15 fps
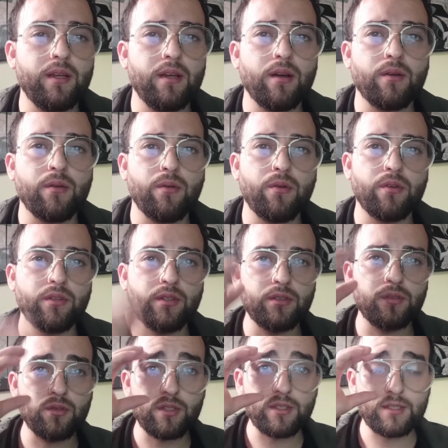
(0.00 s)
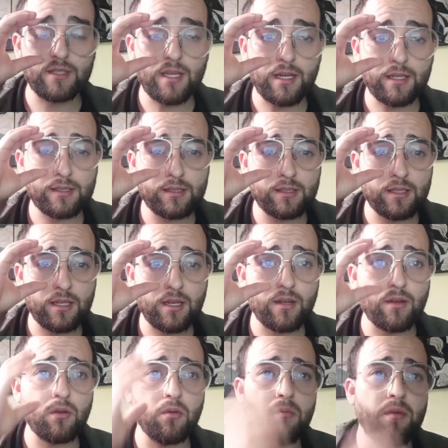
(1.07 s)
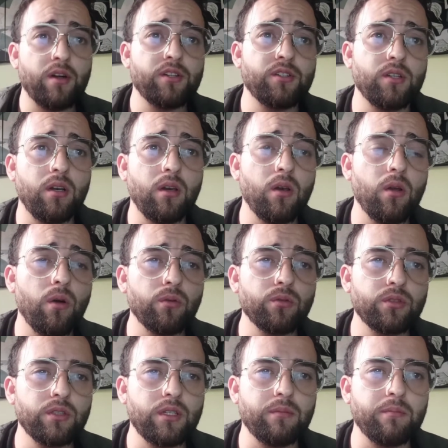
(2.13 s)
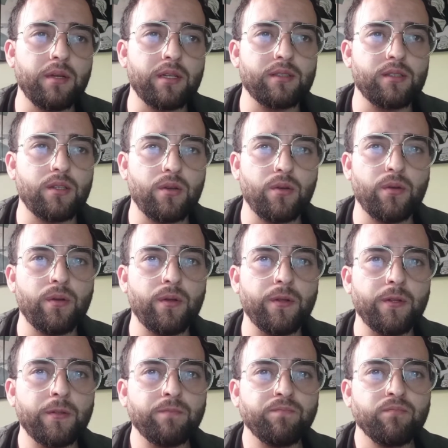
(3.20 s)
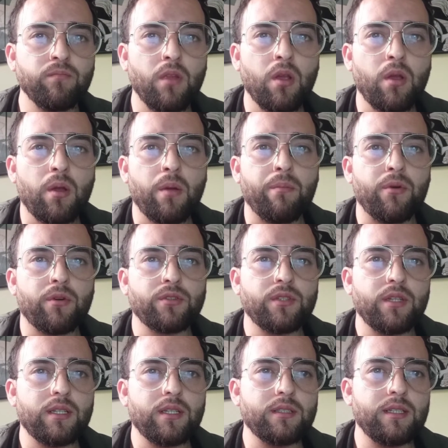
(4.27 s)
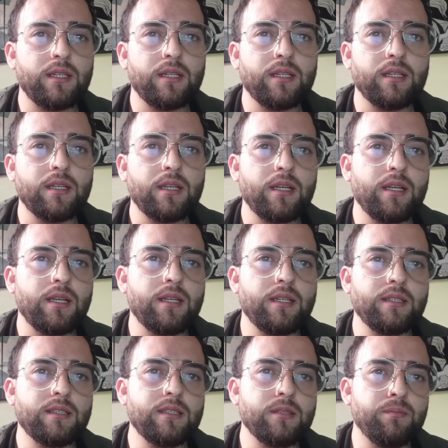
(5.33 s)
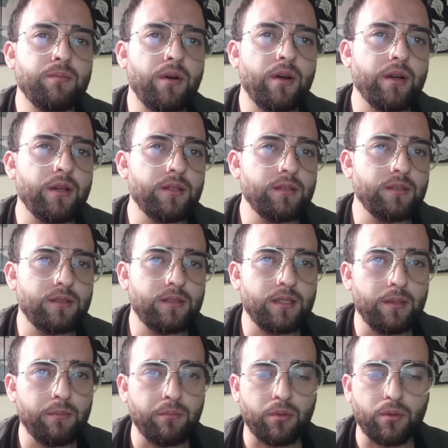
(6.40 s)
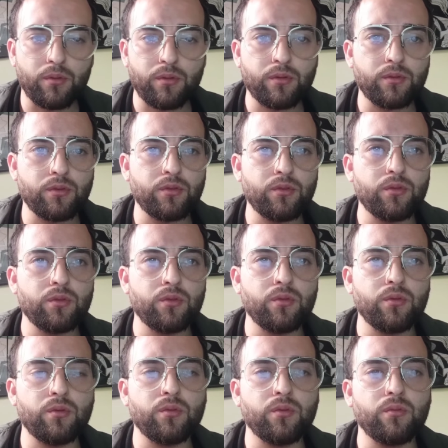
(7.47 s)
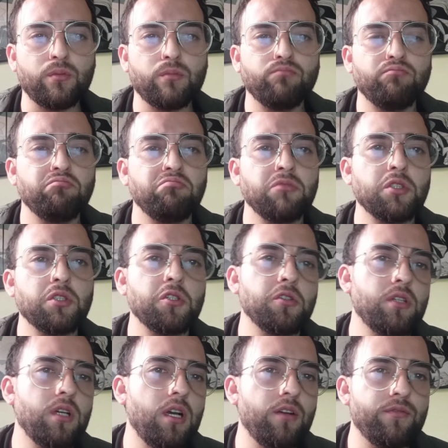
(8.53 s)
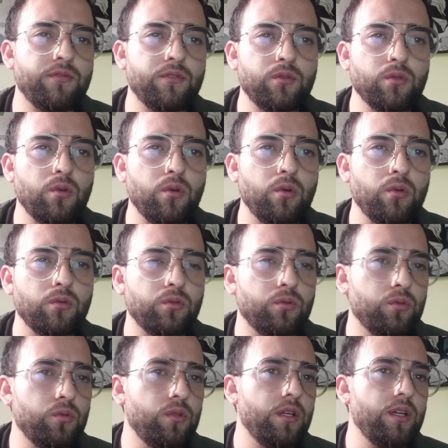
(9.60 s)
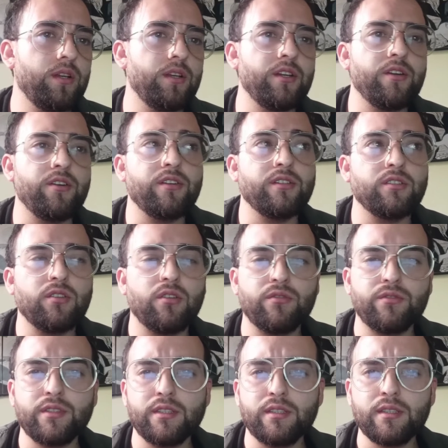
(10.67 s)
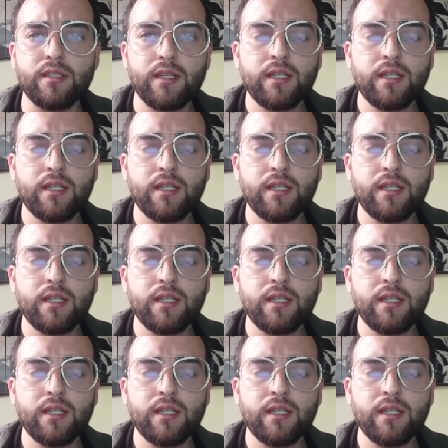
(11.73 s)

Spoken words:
according to the tax and commercial laws in Mexico. Processing it is very simple. You just have to go to the nearest office